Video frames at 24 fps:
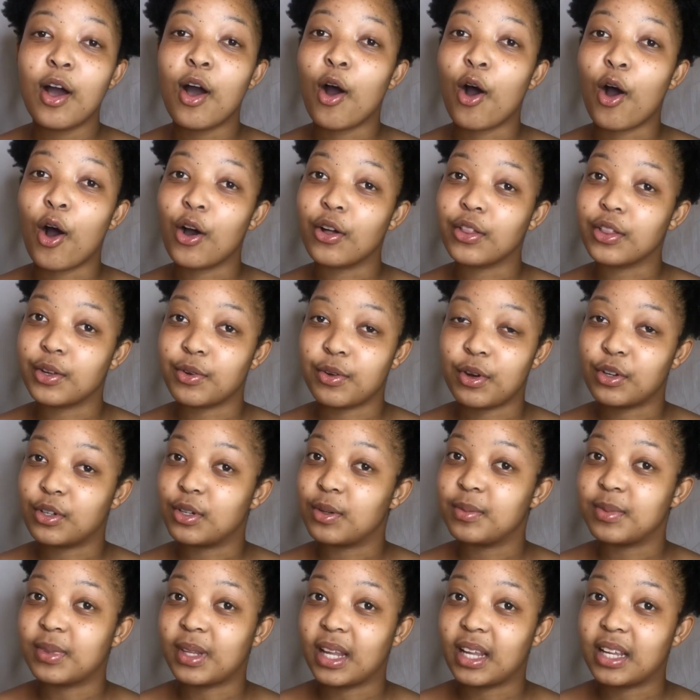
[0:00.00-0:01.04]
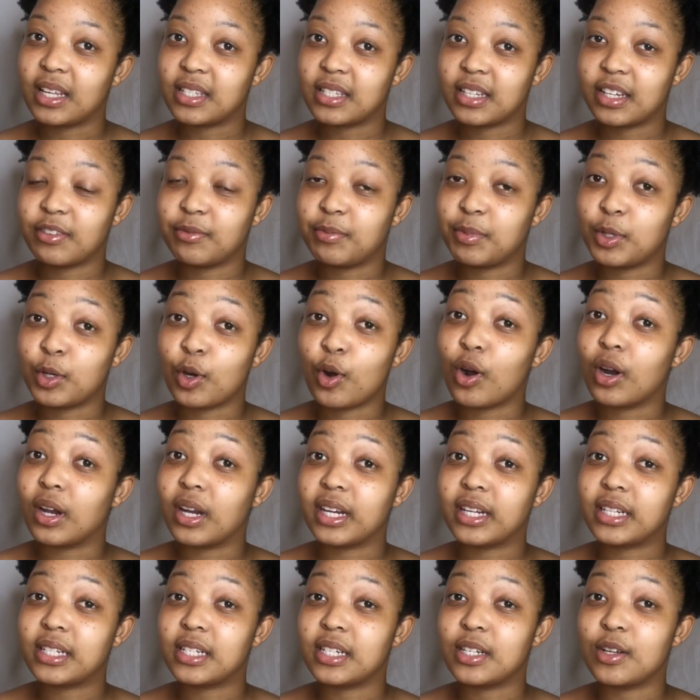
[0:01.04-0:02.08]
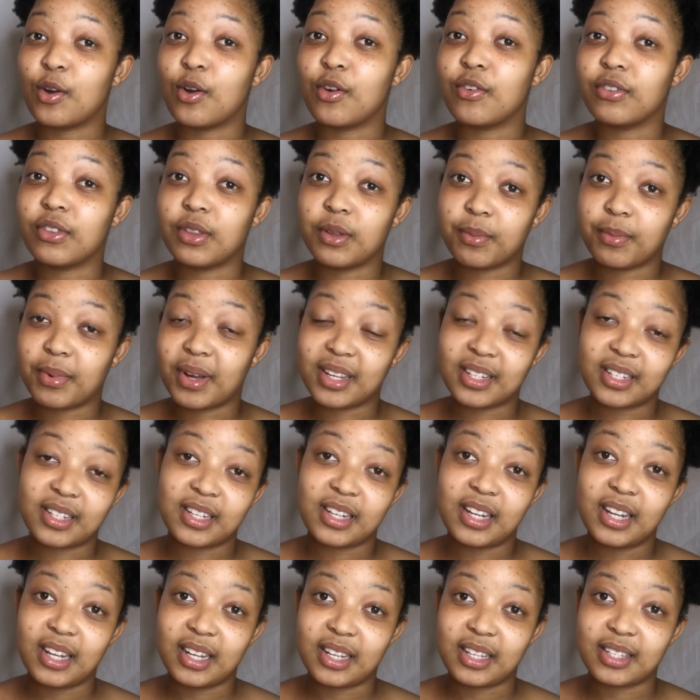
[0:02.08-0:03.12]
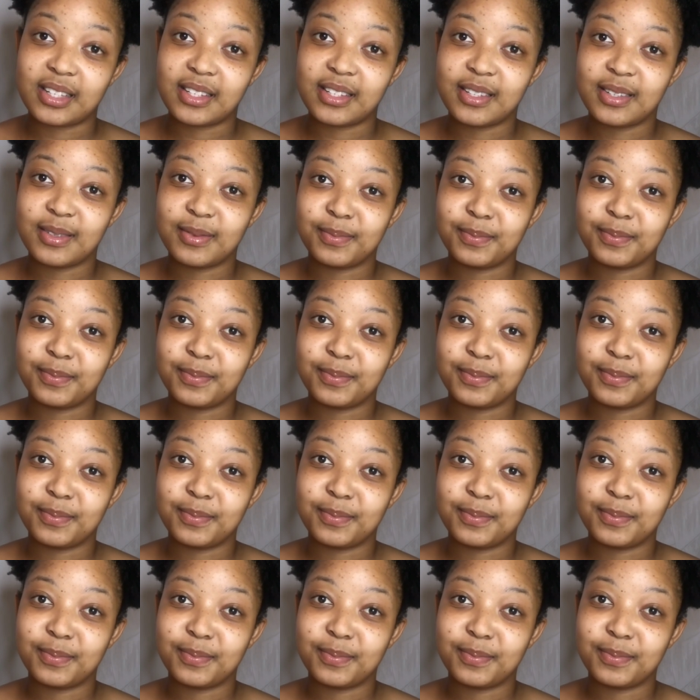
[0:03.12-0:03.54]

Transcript: all the random things I've been collecting over the past years.